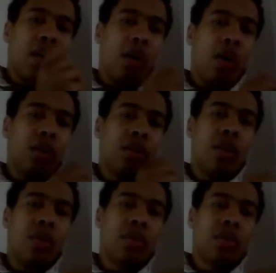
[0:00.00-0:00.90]
All
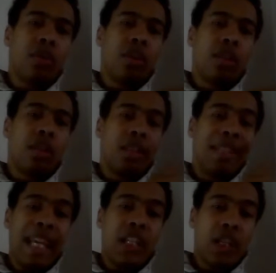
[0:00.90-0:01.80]
those
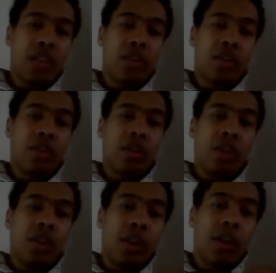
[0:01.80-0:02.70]
nations
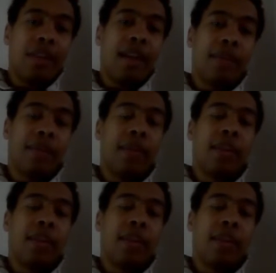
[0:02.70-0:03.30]
could have